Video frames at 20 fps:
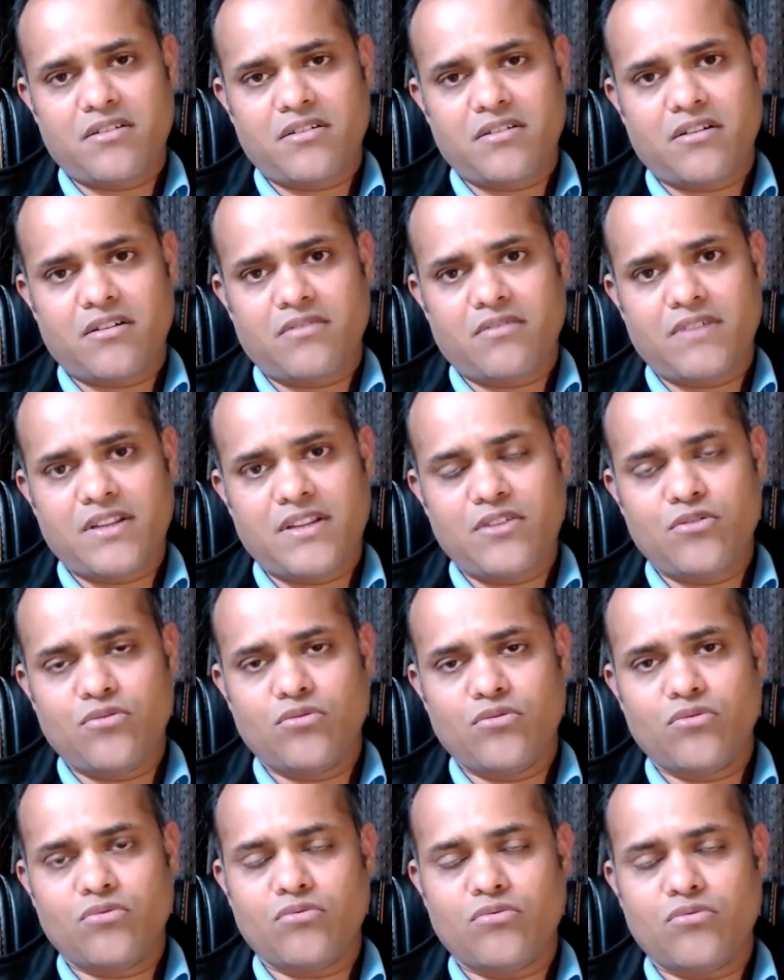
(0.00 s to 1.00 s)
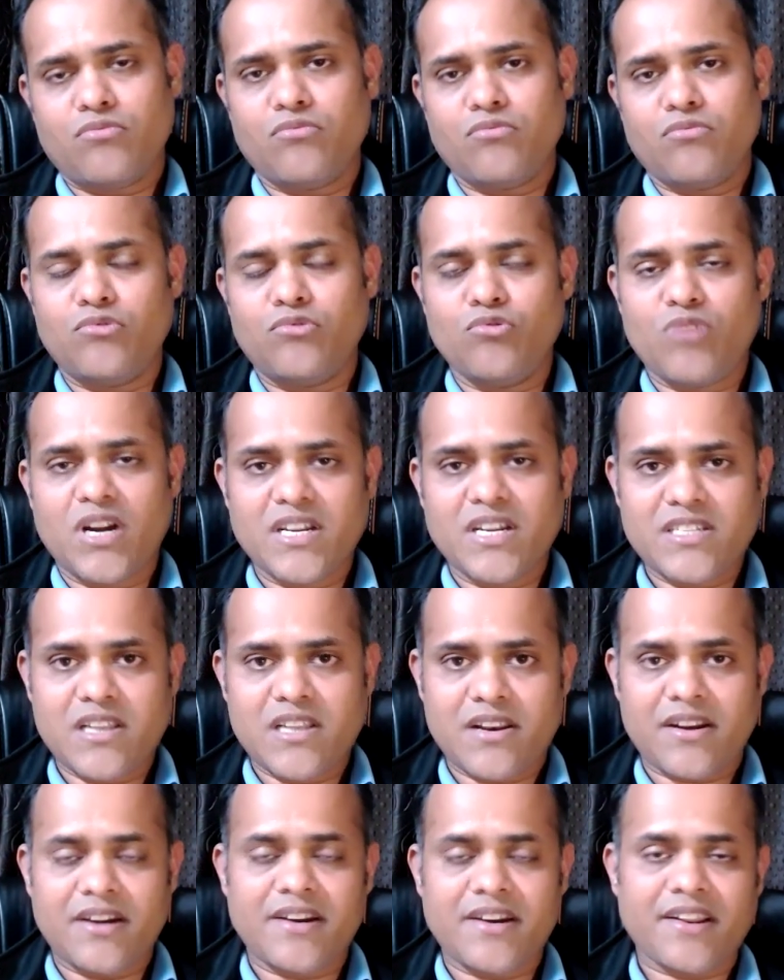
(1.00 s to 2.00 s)
When you do
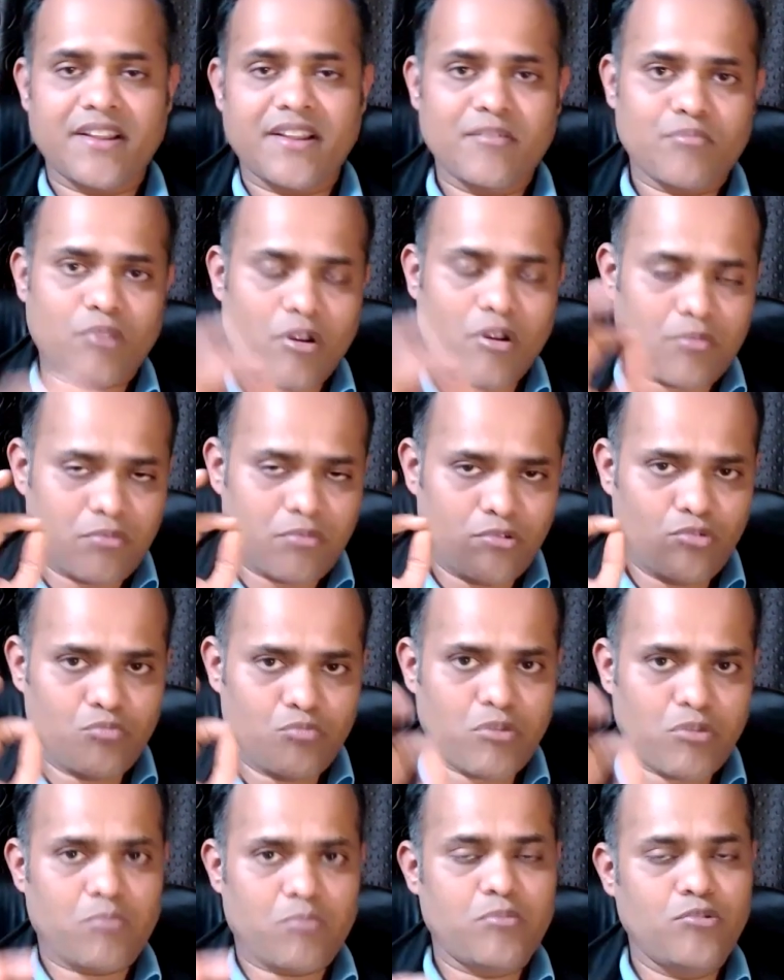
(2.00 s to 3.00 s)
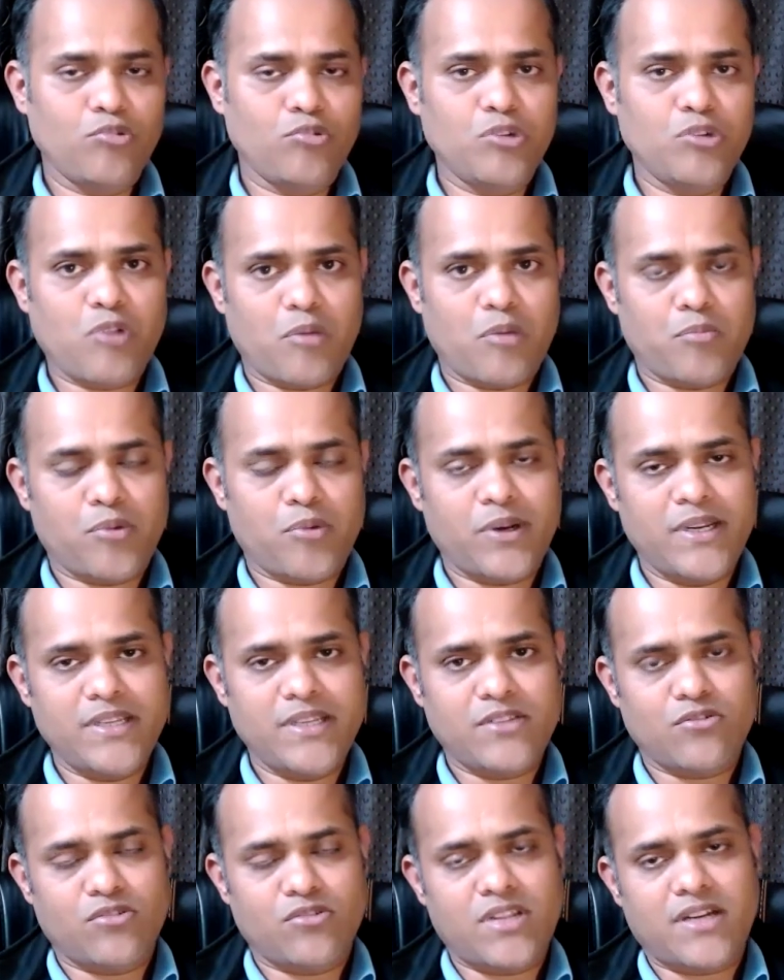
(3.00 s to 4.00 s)
conditional rendering, do it properly
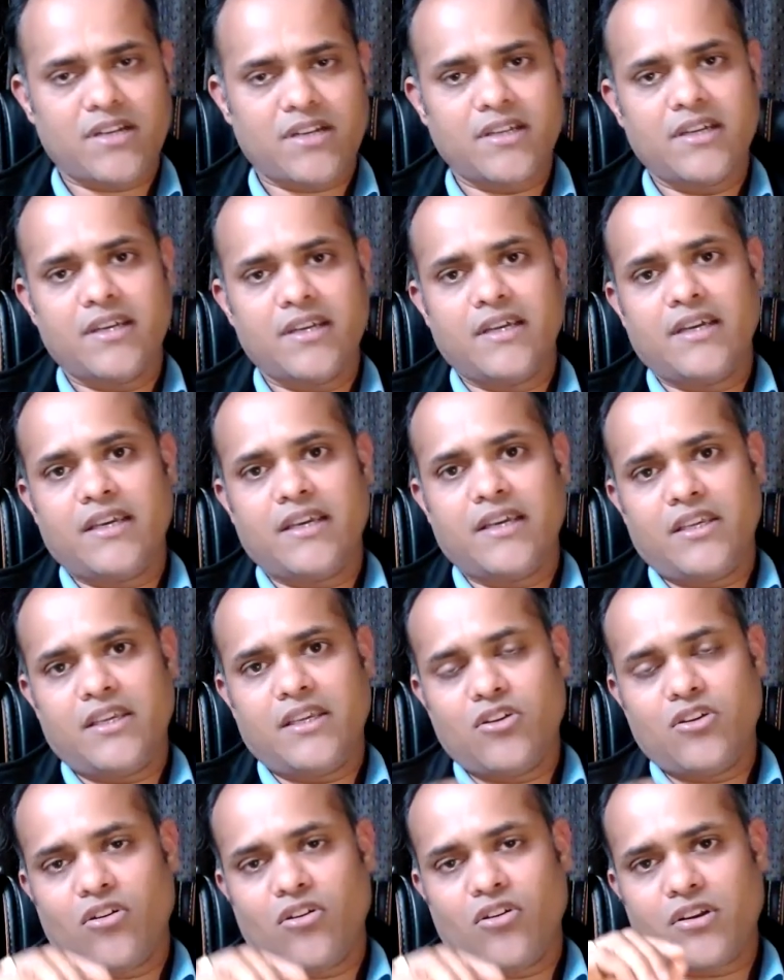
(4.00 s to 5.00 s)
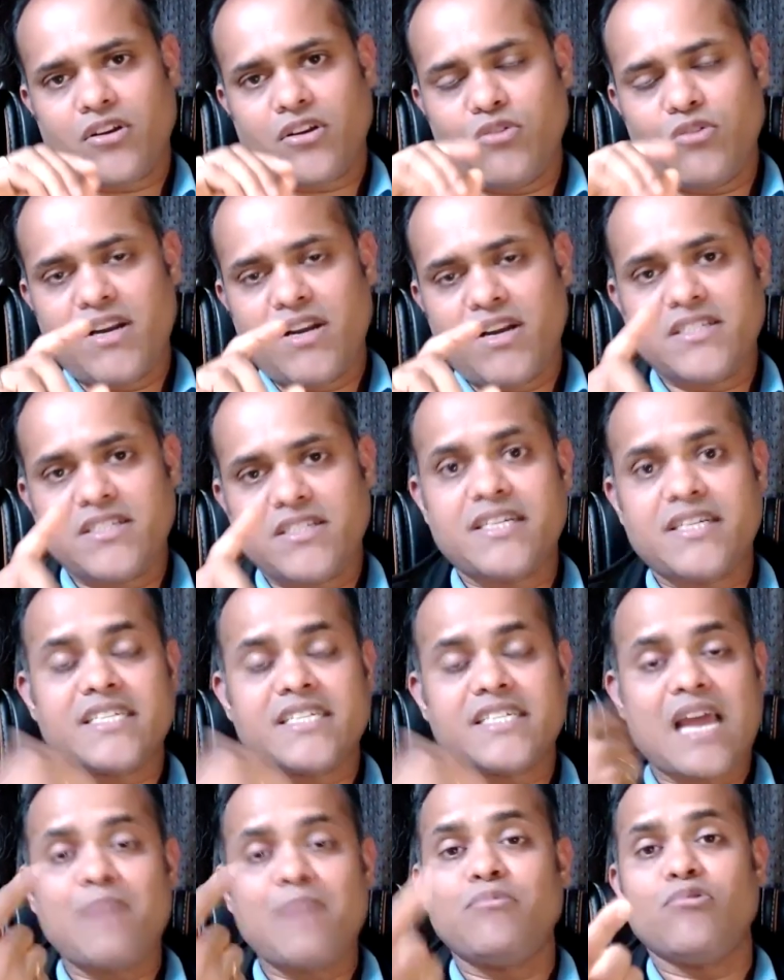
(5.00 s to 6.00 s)
so that your UI doesn't
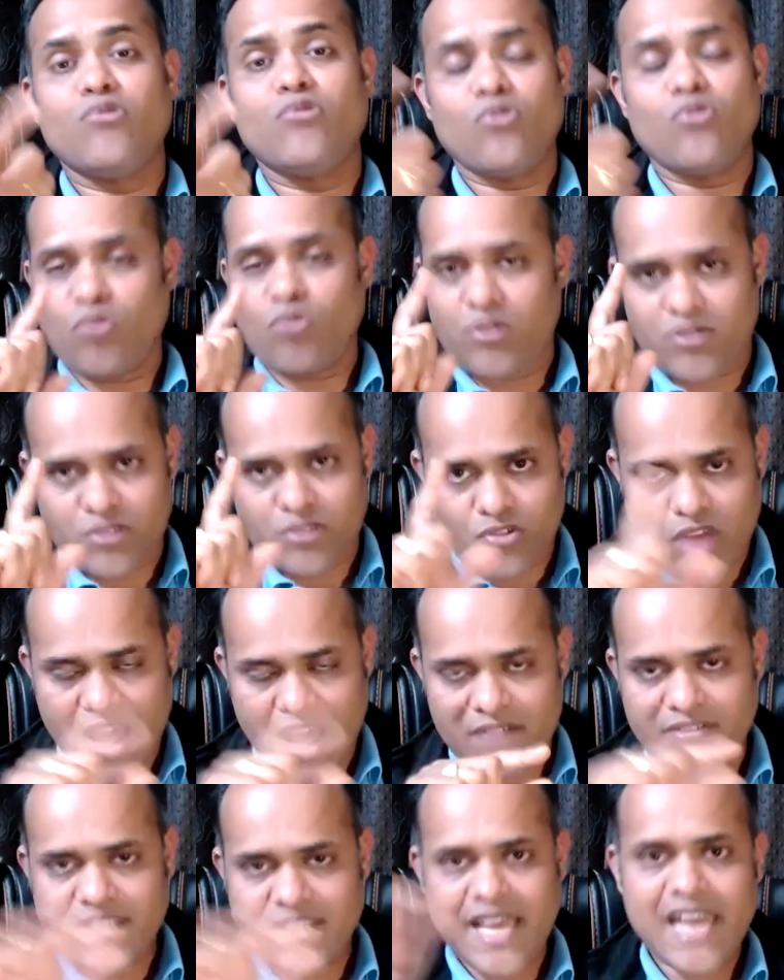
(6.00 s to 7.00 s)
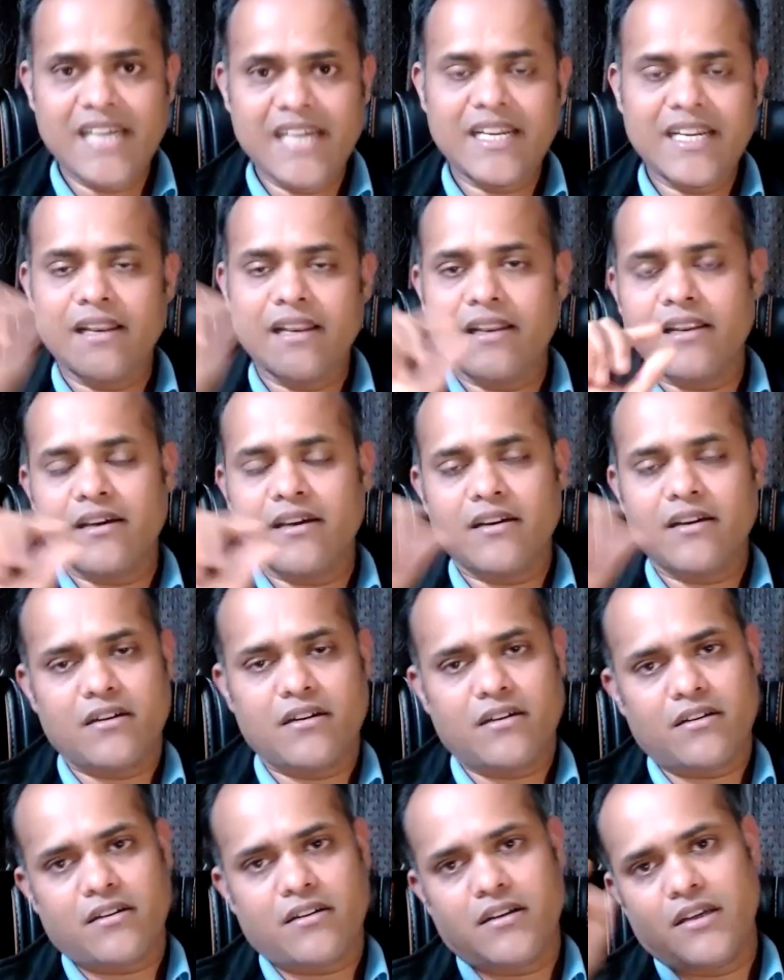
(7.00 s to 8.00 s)
take time to load. You have
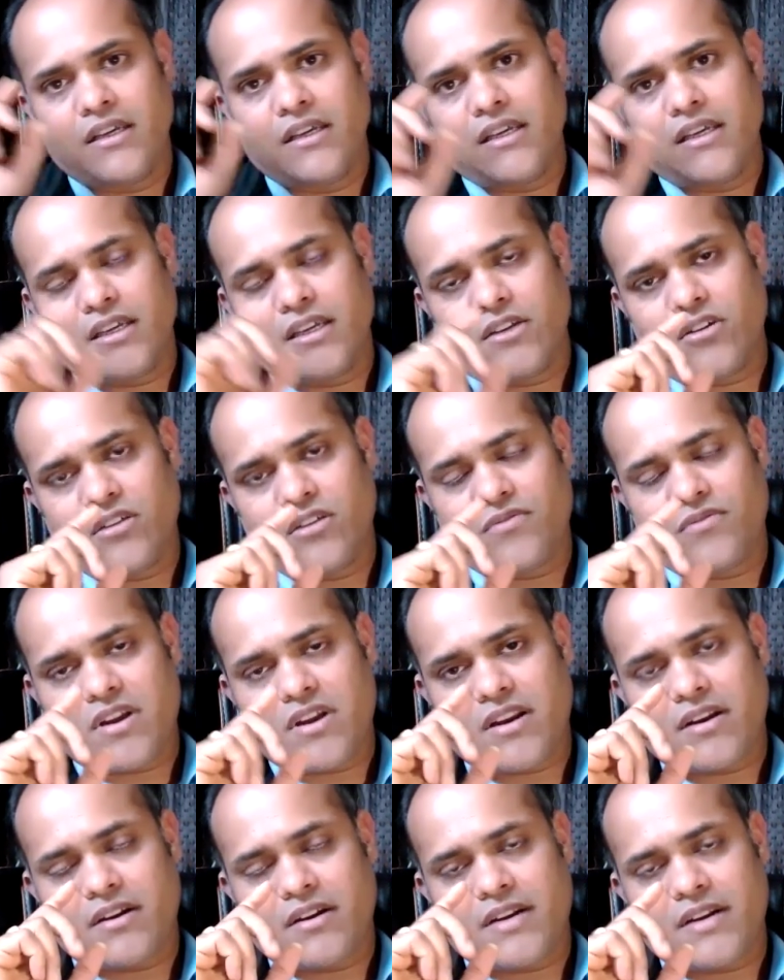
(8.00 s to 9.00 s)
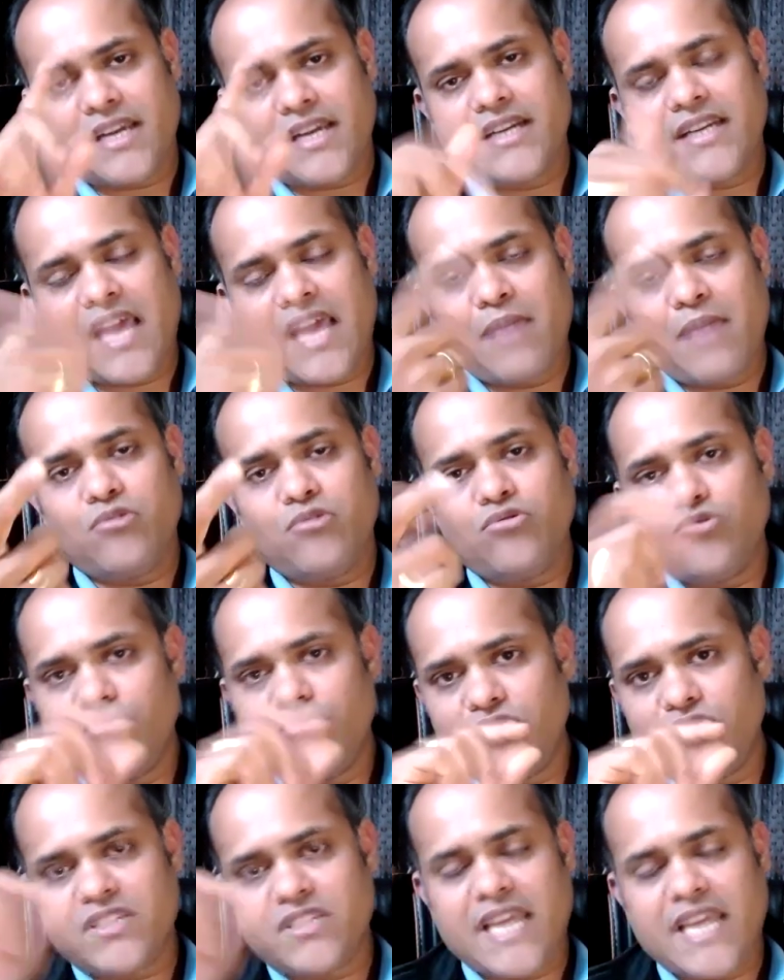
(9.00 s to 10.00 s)
skeletal, if you are taking time, you
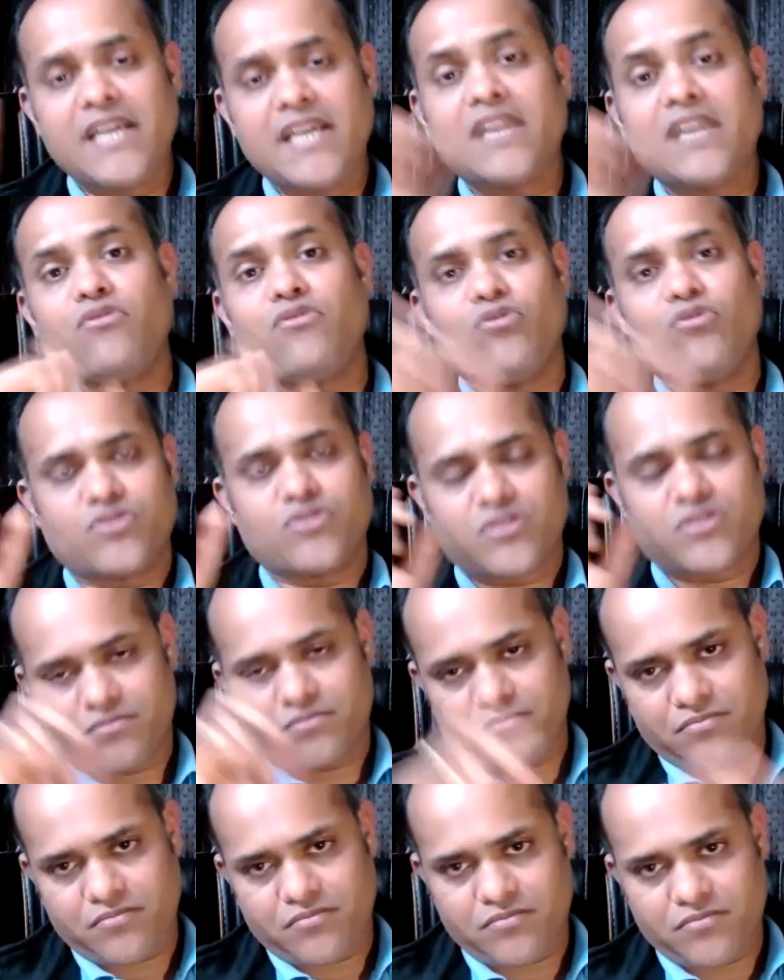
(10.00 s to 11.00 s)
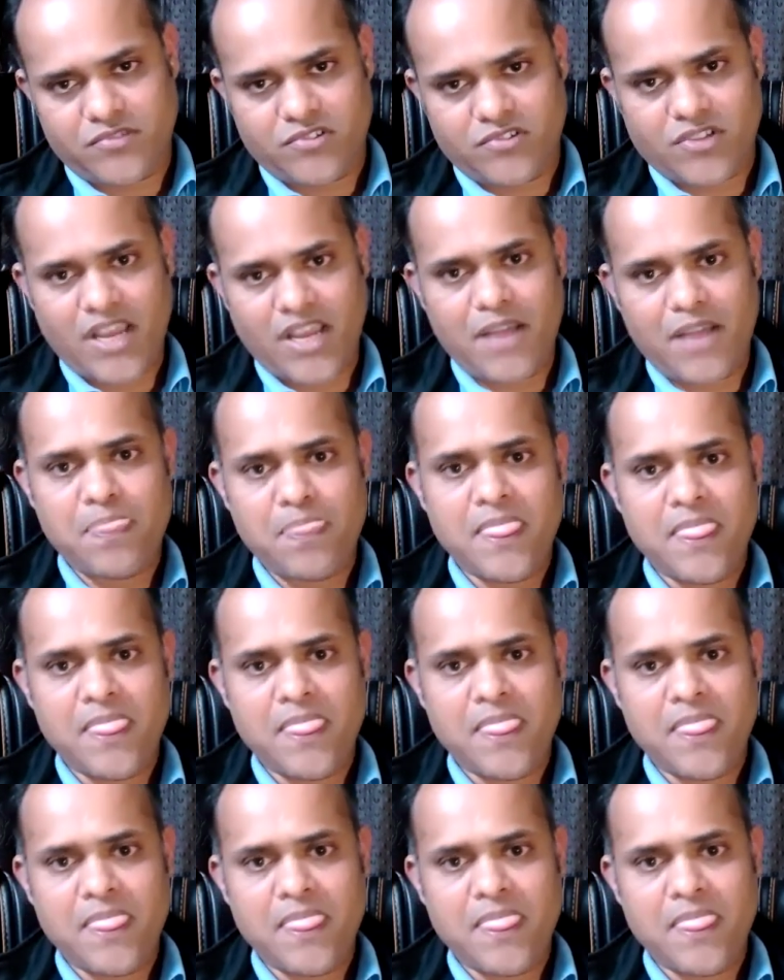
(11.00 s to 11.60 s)
use the skeletal flows. Okay.